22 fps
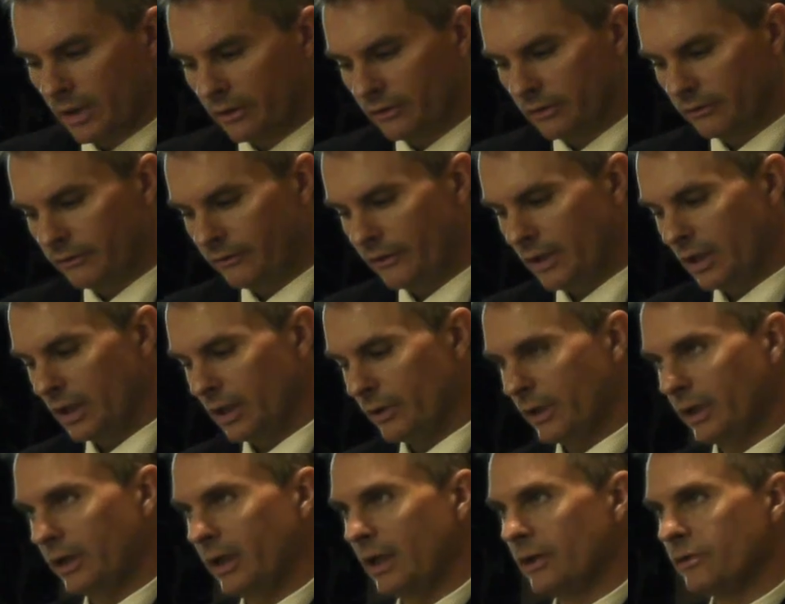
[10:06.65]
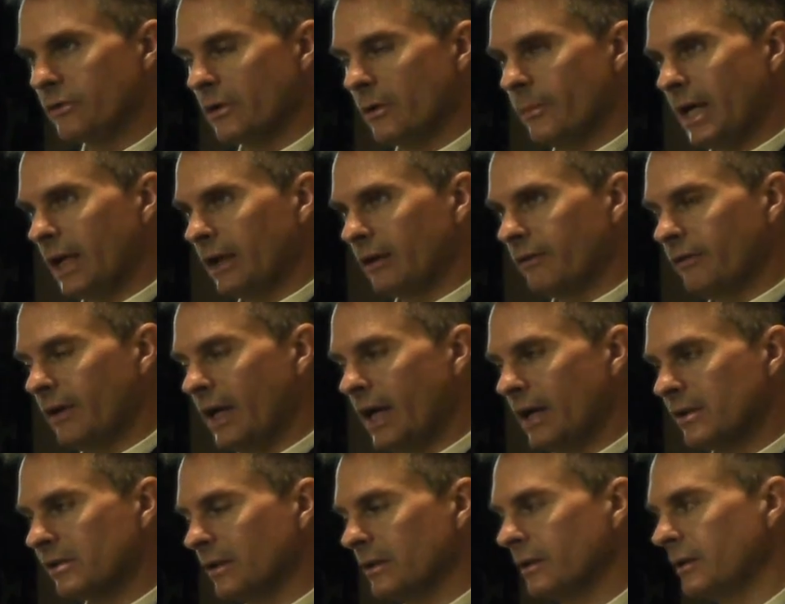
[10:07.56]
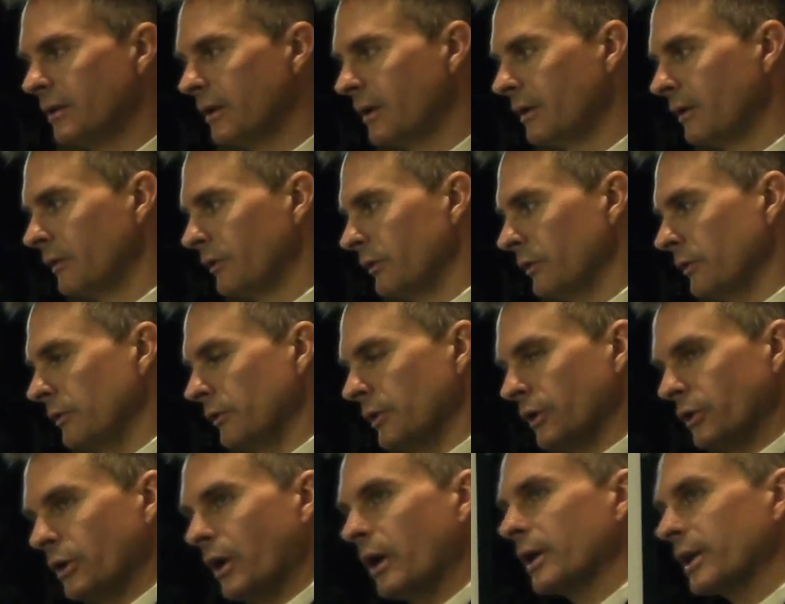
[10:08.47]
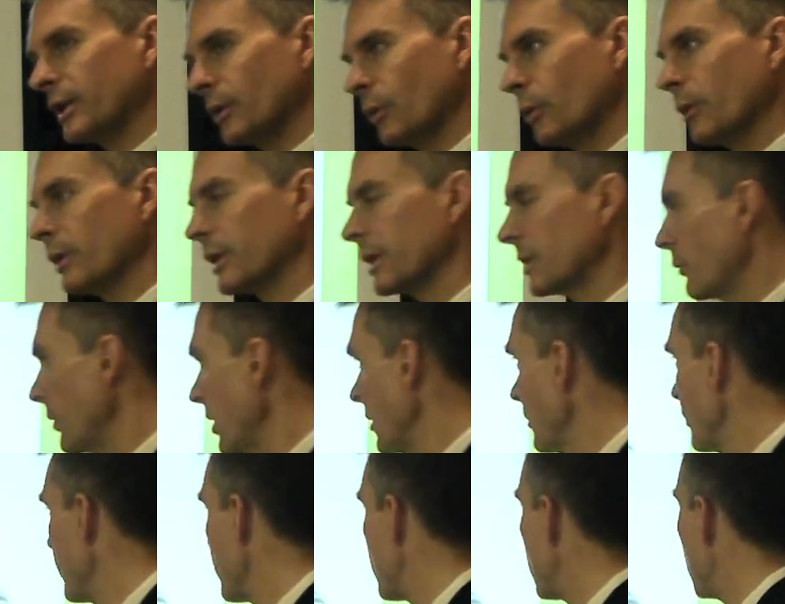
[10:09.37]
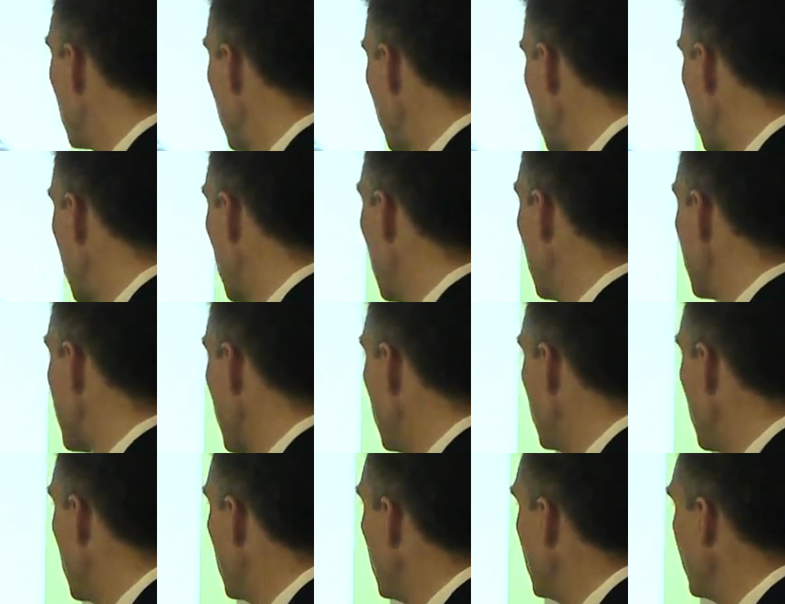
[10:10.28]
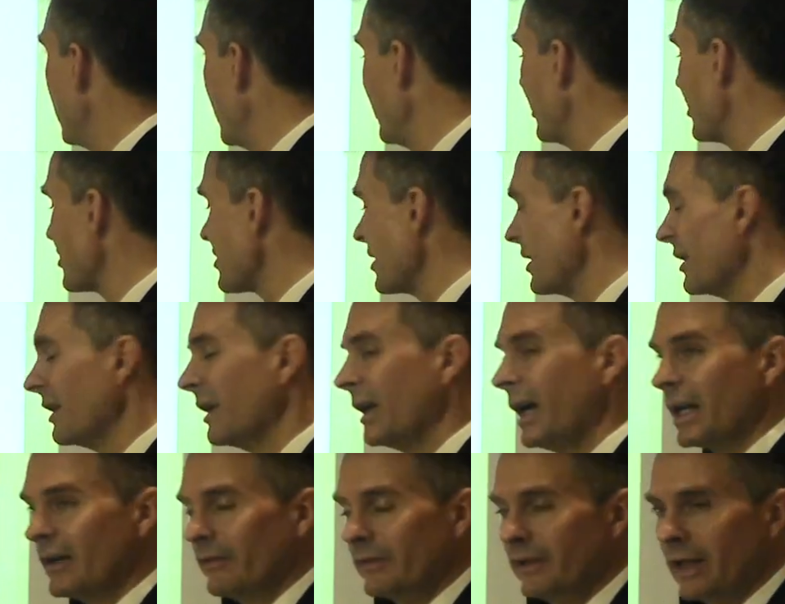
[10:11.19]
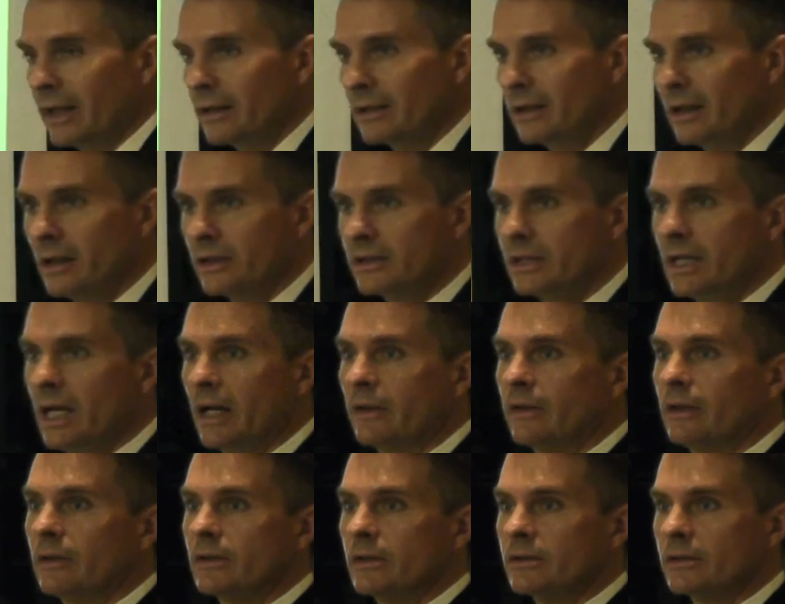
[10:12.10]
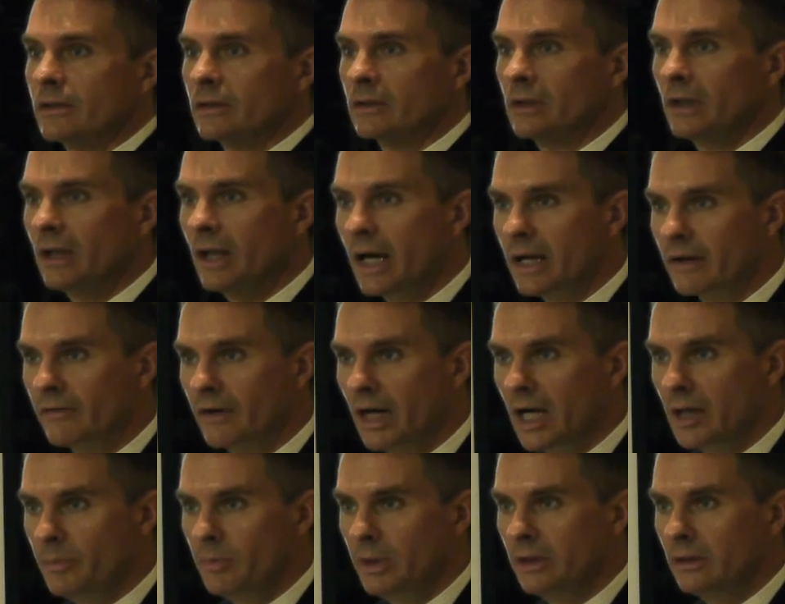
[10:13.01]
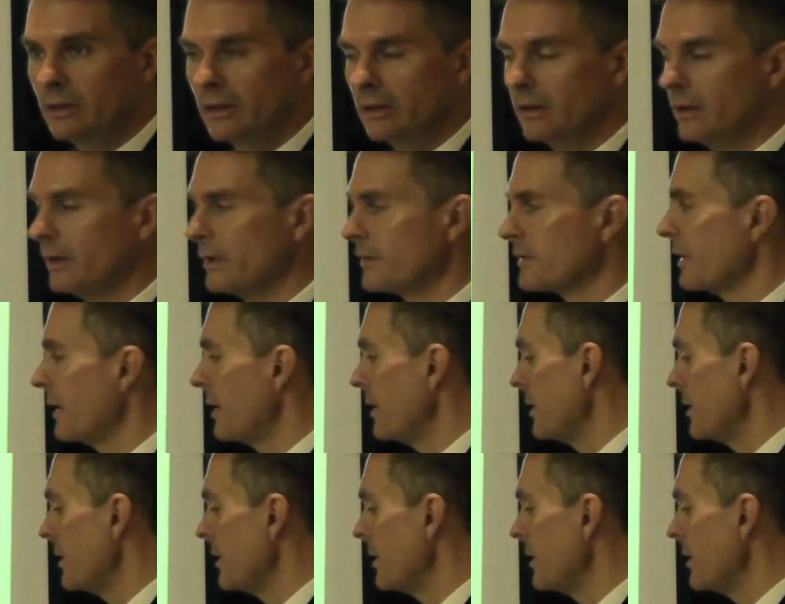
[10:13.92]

it to follow in an atraumatic fashion to the target organ where we're going to go. So then there's a lot of technology out there. There's a lot of IP on this.